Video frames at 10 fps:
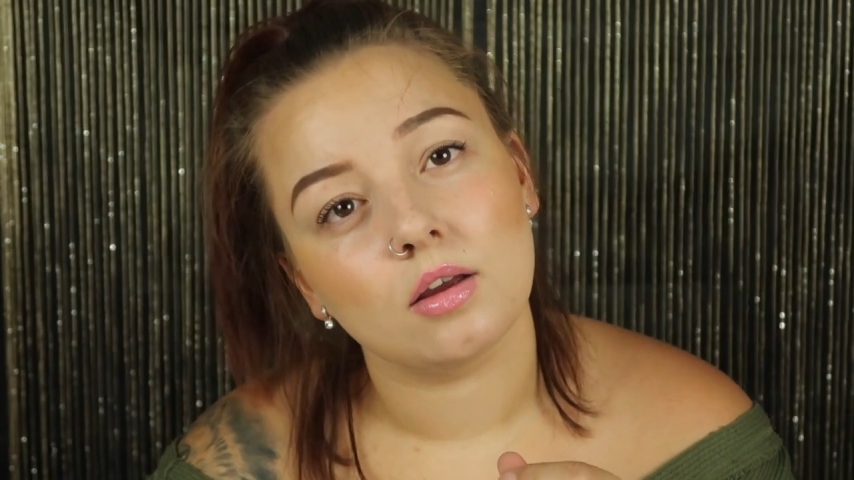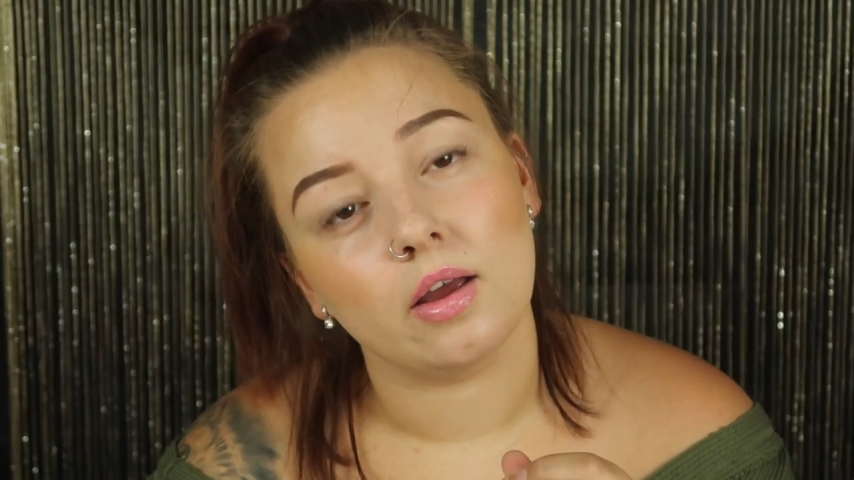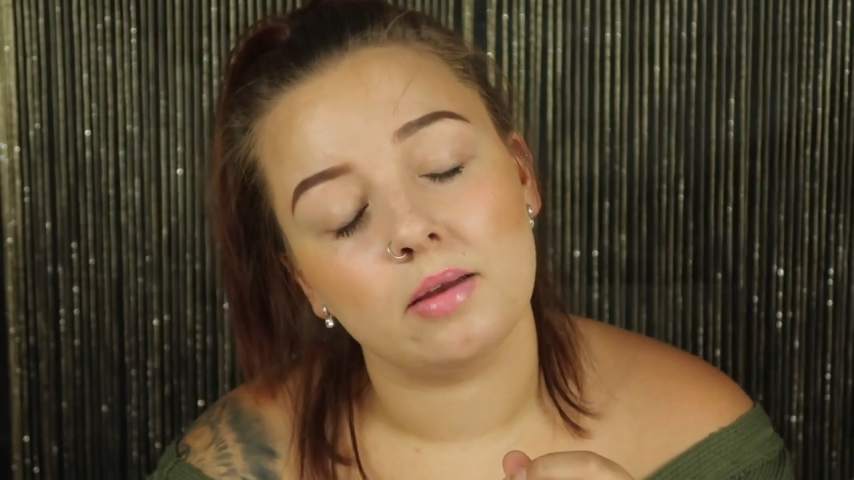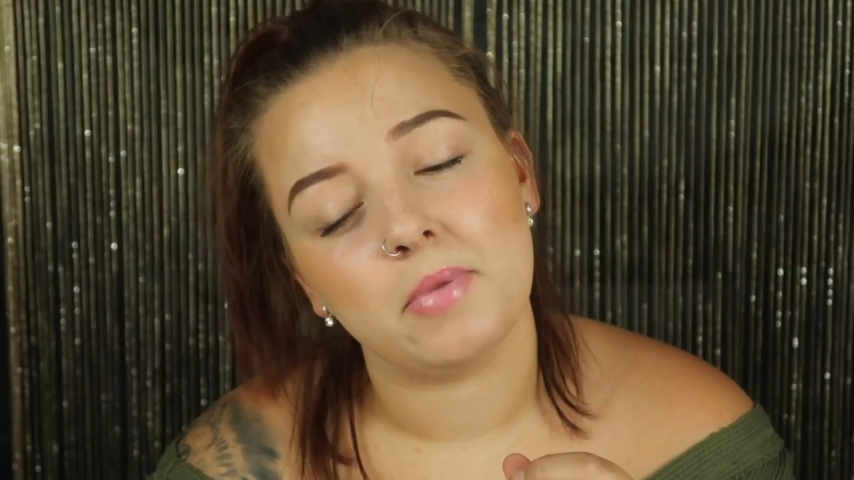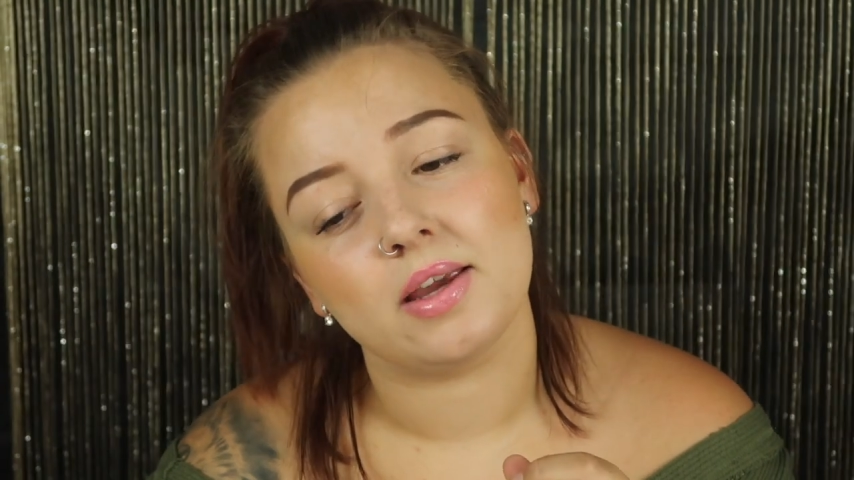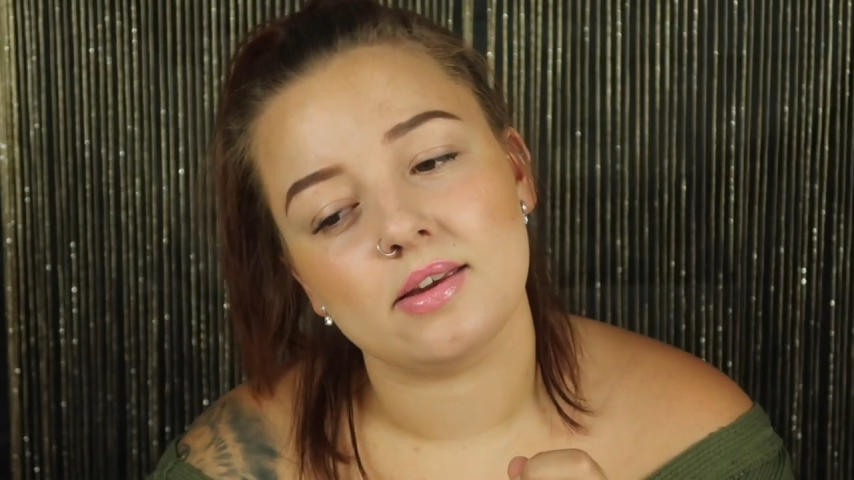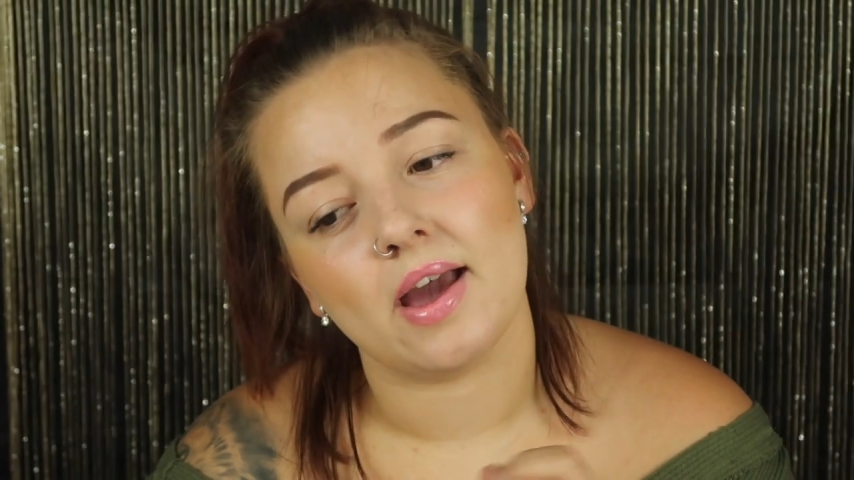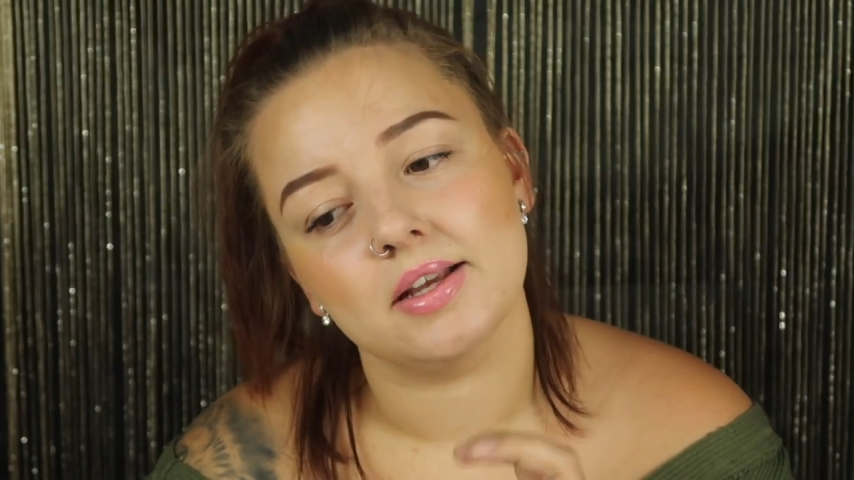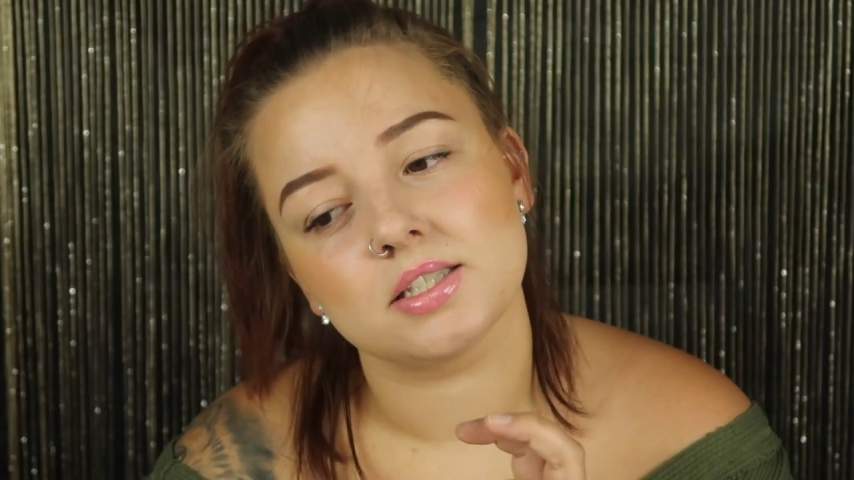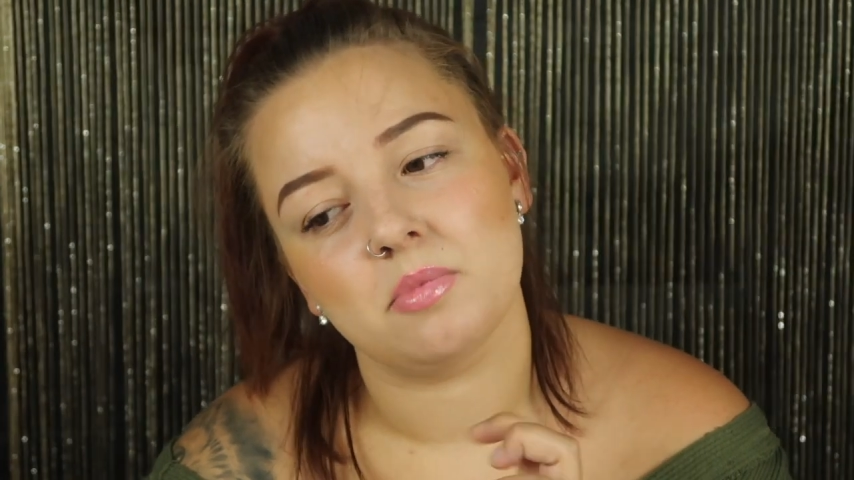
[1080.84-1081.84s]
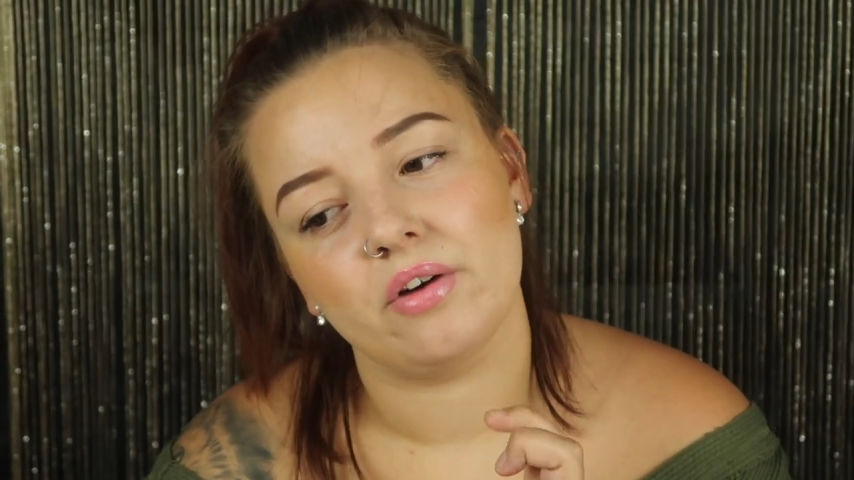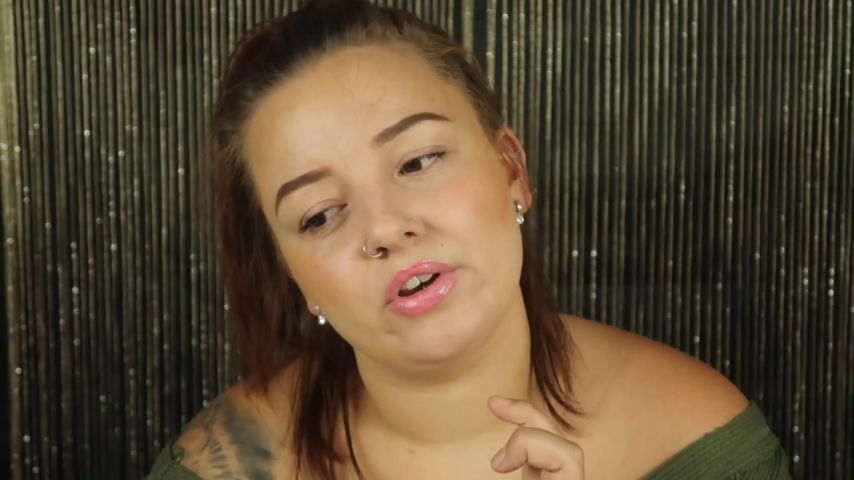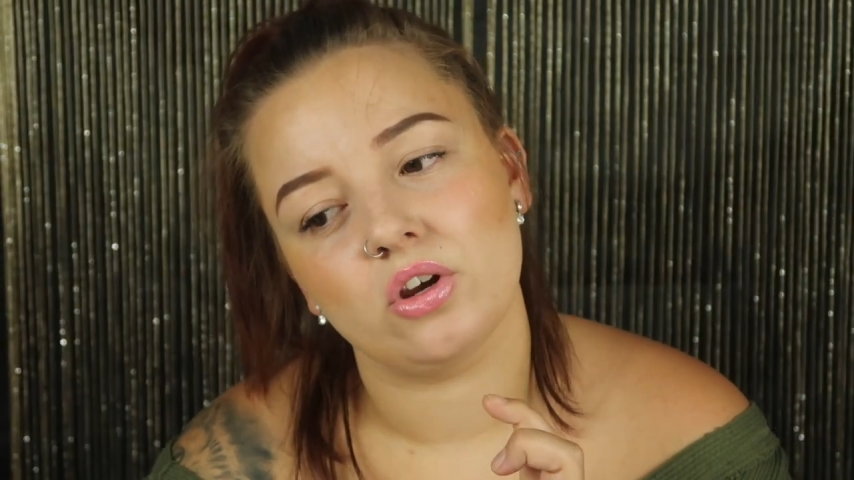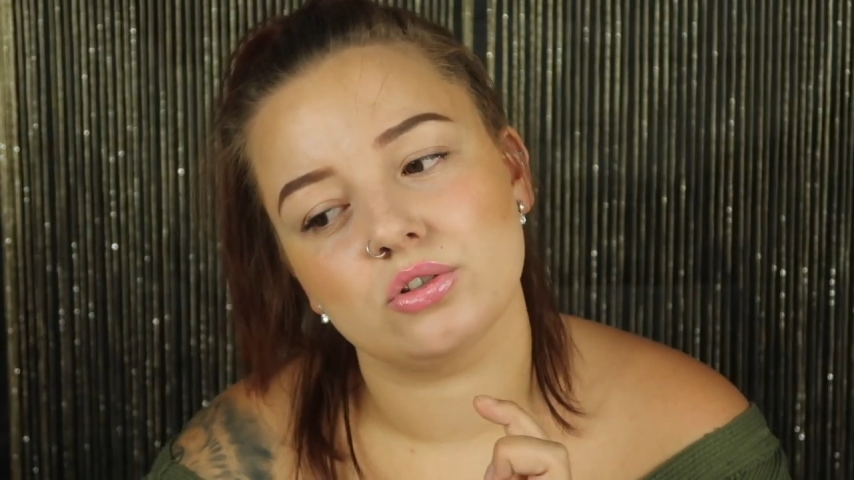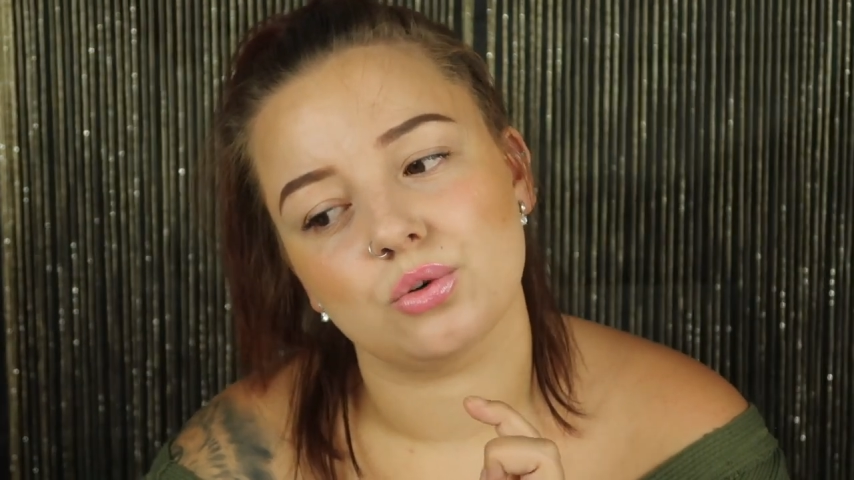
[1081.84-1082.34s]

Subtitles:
and making ASMR videos